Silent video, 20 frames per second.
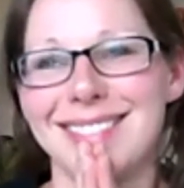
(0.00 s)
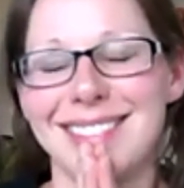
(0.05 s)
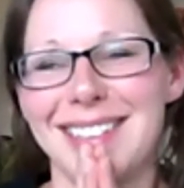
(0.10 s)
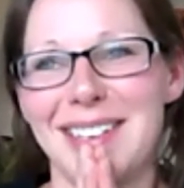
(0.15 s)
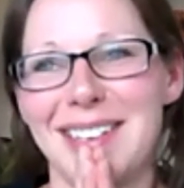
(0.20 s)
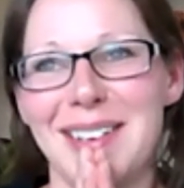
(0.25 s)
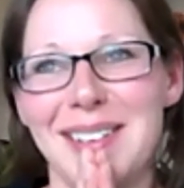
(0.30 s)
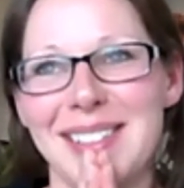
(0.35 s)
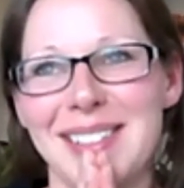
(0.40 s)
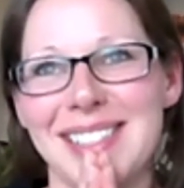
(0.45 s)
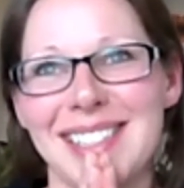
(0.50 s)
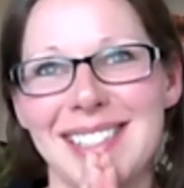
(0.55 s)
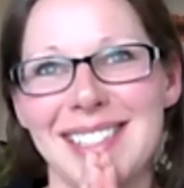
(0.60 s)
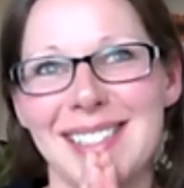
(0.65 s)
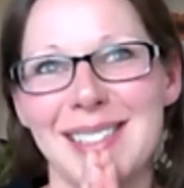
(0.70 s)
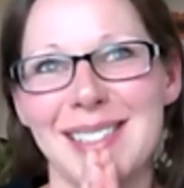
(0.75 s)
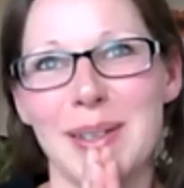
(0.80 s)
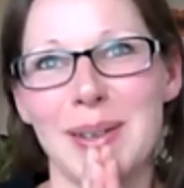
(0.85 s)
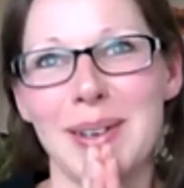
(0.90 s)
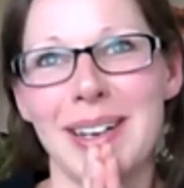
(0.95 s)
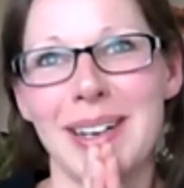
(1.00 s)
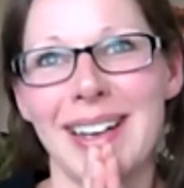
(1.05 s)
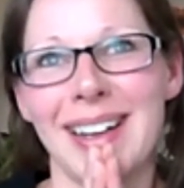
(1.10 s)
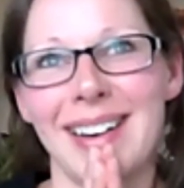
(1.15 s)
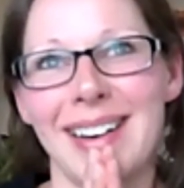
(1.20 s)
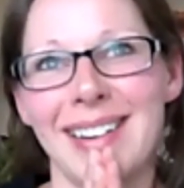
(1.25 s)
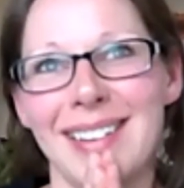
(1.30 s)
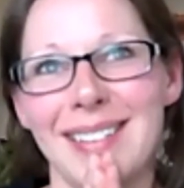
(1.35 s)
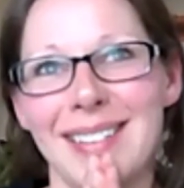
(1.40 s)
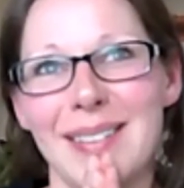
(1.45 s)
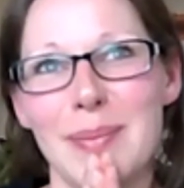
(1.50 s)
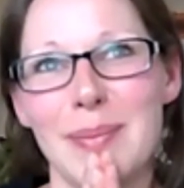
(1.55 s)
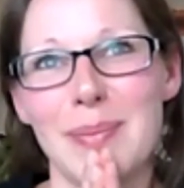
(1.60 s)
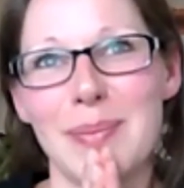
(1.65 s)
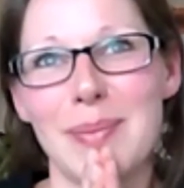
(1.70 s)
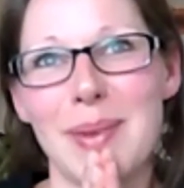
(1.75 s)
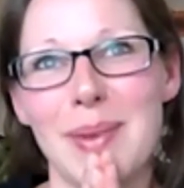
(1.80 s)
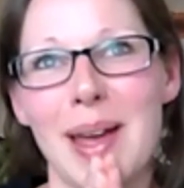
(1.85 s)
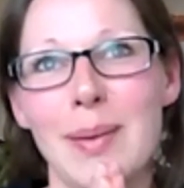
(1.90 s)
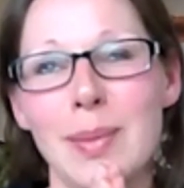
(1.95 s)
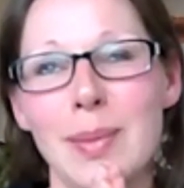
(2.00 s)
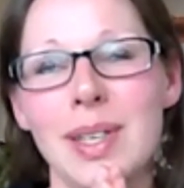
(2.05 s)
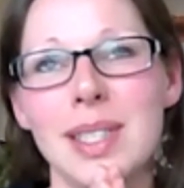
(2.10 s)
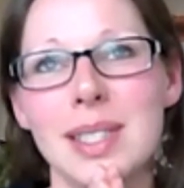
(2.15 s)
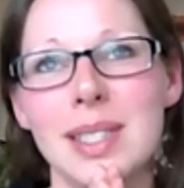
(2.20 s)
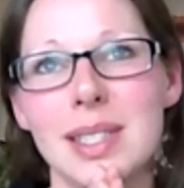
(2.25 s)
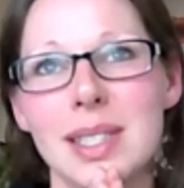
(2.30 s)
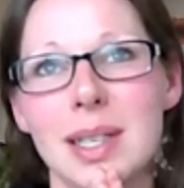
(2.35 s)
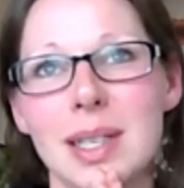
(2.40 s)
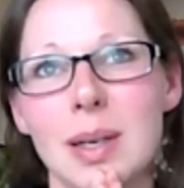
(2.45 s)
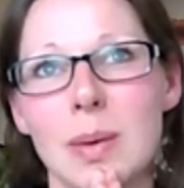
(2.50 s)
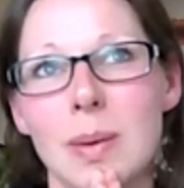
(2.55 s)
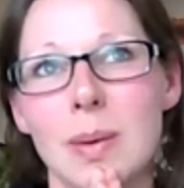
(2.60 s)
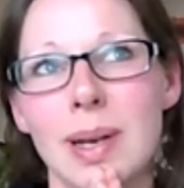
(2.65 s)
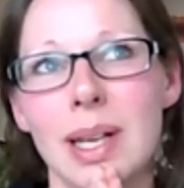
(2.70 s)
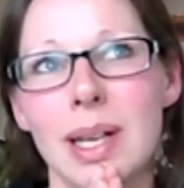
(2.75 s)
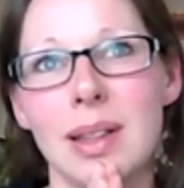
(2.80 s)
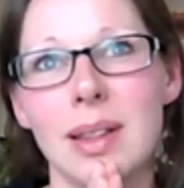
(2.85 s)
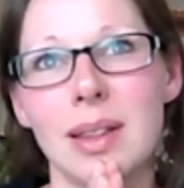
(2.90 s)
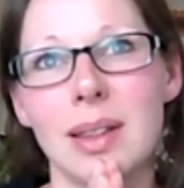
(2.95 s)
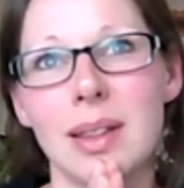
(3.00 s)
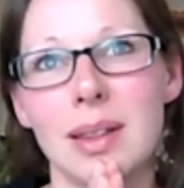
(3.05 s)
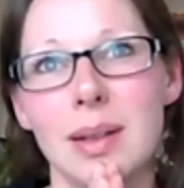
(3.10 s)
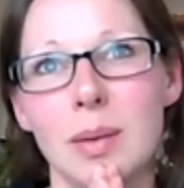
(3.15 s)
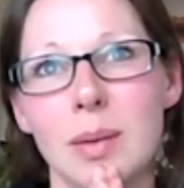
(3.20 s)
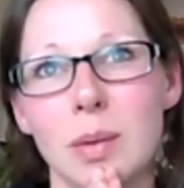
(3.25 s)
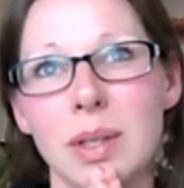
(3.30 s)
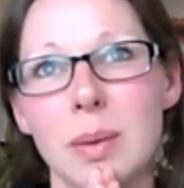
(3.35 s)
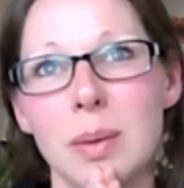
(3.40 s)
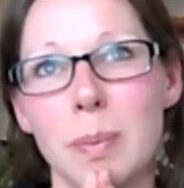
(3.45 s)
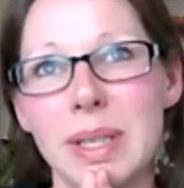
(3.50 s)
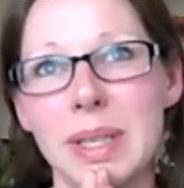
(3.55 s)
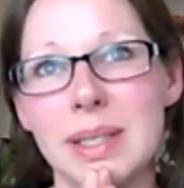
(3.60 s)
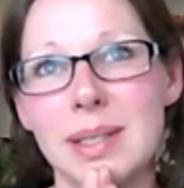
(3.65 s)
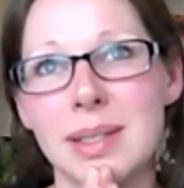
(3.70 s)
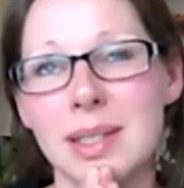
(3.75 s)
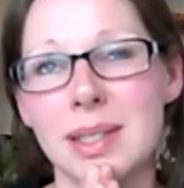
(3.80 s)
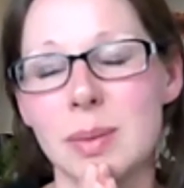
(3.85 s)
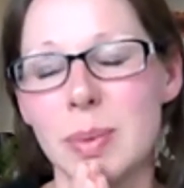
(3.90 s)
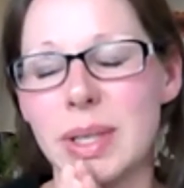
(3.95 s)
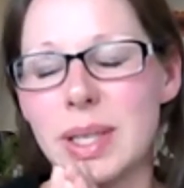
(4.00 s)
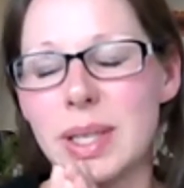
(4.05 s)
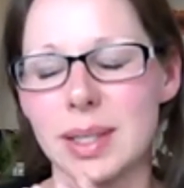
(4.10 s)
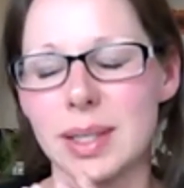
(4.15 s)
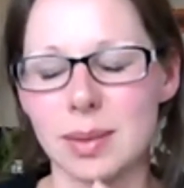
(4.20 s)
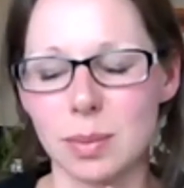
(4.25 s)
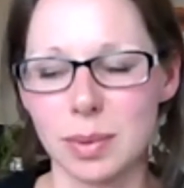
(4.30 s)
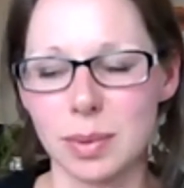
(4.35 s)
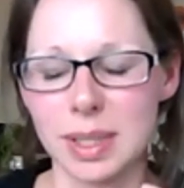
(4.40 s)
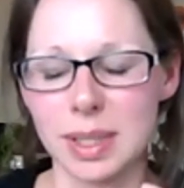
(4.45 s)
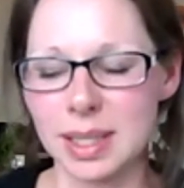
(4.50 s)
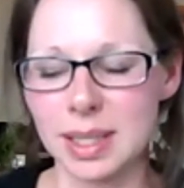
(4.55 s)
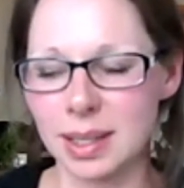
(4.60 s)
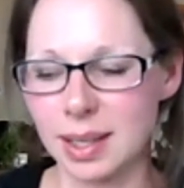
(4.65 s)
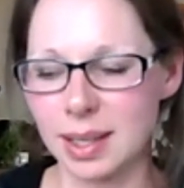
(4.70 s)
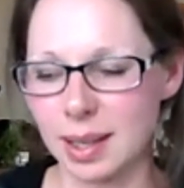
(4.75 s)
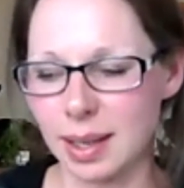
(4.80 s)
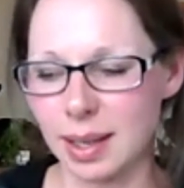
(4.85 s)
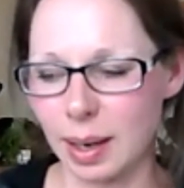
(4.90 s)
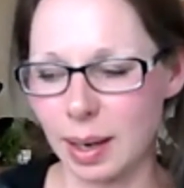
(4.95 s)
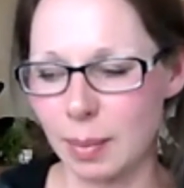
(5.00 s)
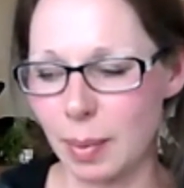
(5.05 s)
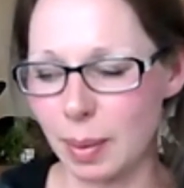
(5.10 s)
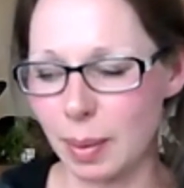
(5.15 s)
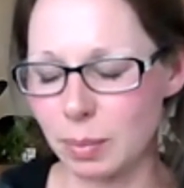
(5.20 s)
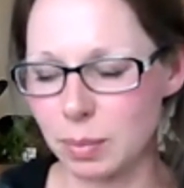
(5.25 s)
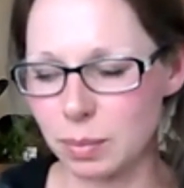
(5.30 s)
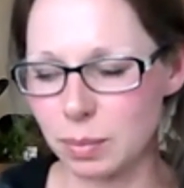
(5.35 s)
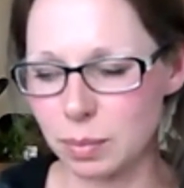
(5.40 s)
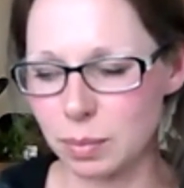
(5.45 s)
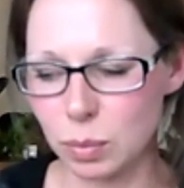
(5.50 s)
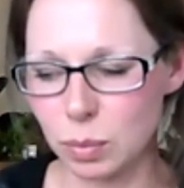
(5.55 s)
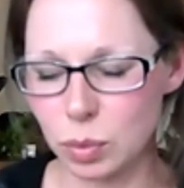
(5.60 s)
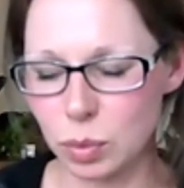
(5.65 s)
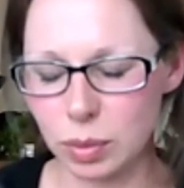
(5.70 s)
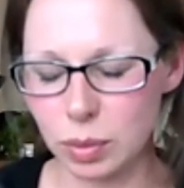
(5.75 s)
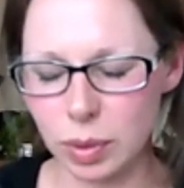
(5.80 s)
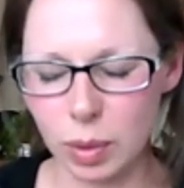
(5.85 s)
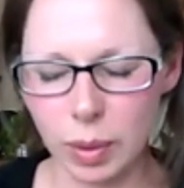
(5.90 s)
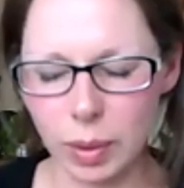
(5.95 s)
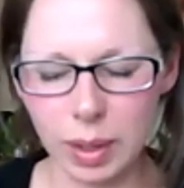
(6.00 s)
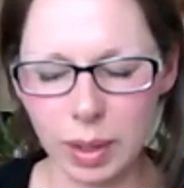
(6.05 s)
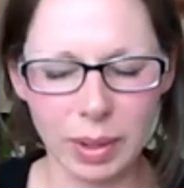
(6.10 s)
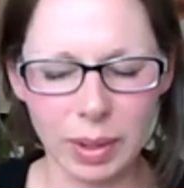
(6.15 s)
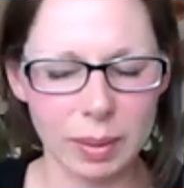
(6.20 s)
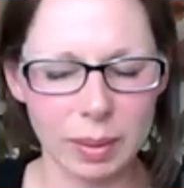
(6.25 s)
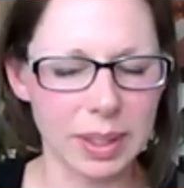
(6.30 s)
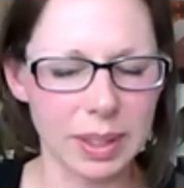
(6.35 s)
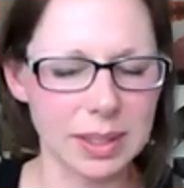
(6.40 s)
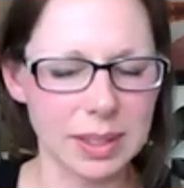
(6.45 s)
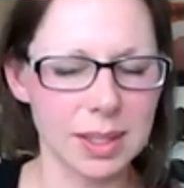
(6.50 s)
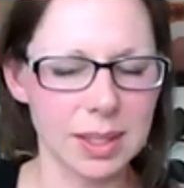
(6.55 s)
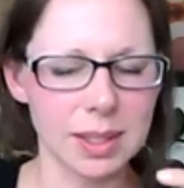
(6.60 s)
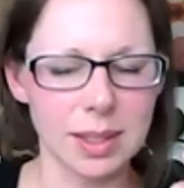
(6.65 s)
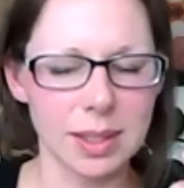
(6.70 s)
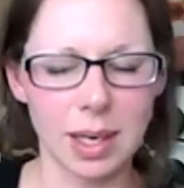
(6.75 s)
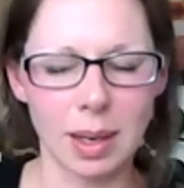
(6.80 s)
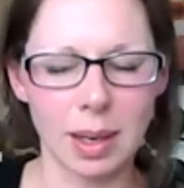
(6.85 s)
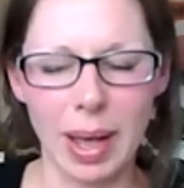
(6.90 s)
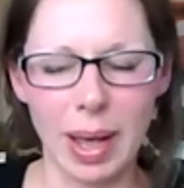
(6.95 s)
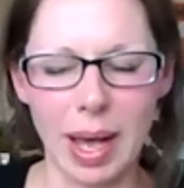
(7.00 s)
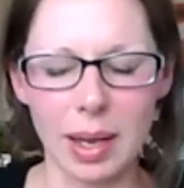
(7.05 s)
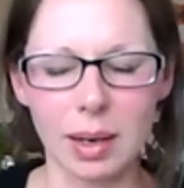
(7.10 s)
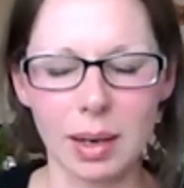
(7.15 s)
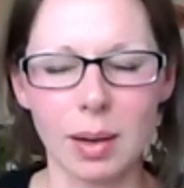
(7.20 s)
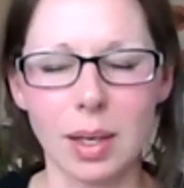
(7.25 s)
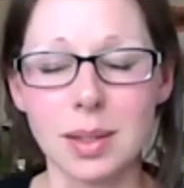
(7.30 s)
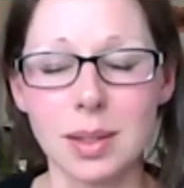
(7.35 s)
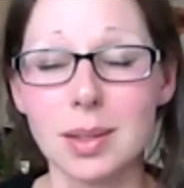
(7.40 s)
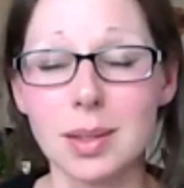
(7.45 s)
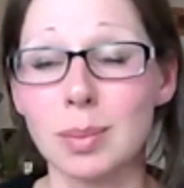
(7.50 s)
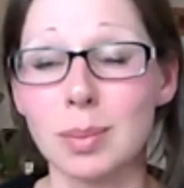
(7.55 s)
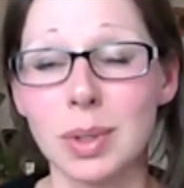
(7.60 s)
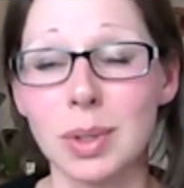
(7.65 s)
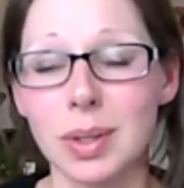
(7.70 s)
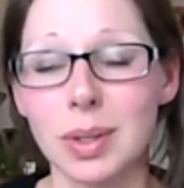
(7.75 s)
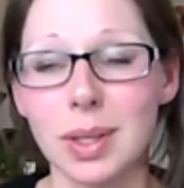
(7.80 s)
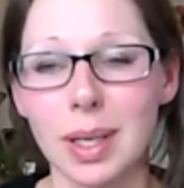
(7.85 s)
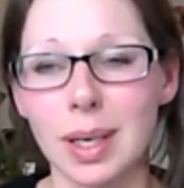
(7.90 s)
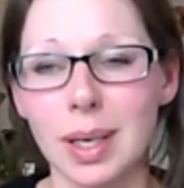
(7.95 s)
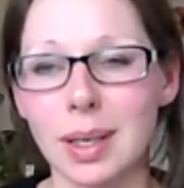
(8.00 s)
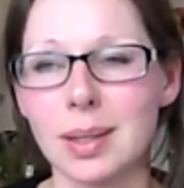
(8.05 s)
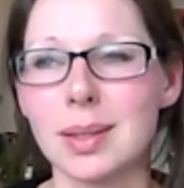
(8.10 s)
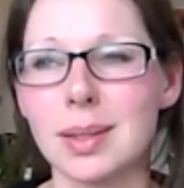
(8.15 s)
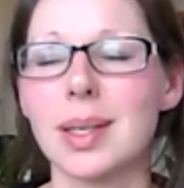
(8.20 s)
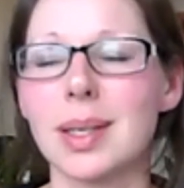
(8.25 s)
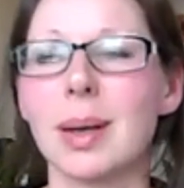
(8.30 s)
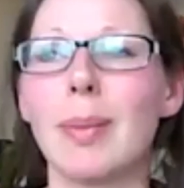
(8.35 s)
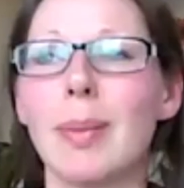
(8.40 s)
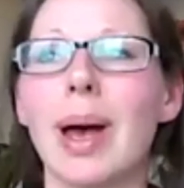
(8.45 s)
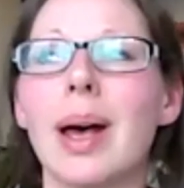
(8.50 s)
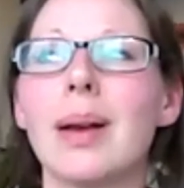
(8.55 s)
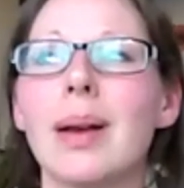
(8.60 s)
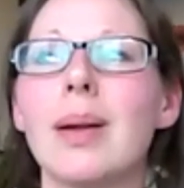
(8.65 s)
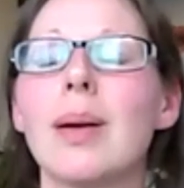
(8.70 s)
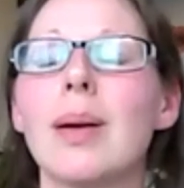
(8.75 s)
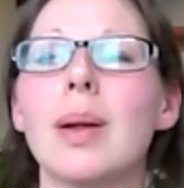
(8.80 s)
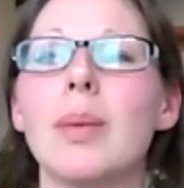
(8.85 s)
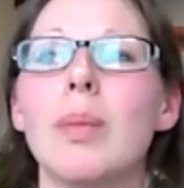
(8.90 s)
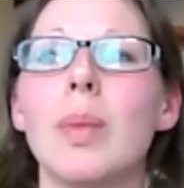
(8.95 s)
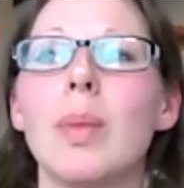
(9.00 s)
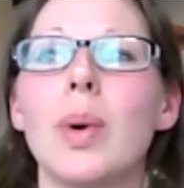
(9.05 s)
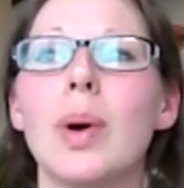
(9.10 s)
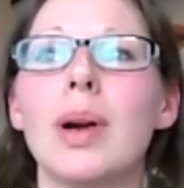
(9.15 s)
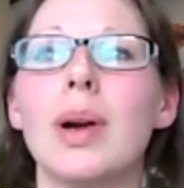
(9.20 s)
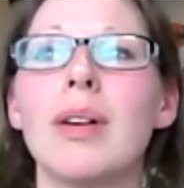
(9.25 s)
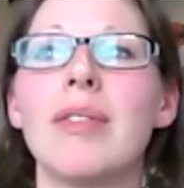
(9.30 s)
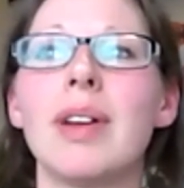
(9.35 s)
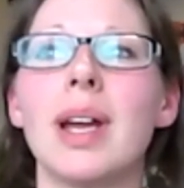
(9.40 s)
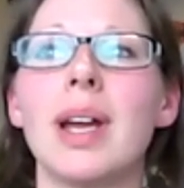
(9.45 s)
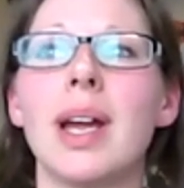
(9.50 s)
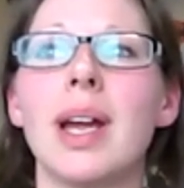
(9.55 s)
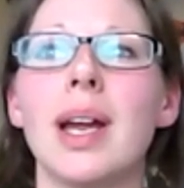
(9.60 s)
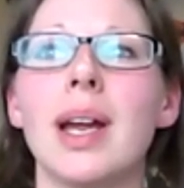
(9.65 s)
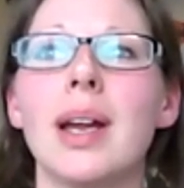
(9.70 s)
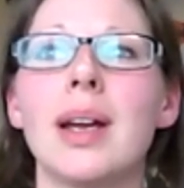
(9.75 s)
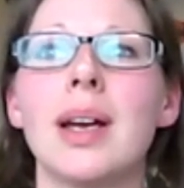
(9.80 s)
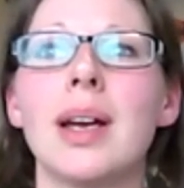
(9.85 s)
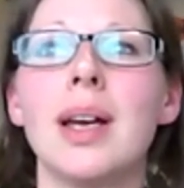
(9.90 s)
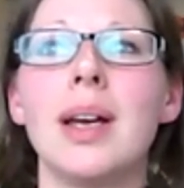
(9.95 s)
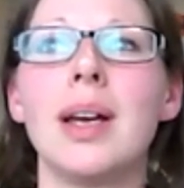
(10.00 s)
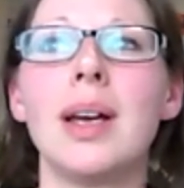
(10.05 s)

Oh, this is so good. I'm going to stick with with business because recently like I'm, I'm growing my business and i'm adding on some new things i'm adding on more of a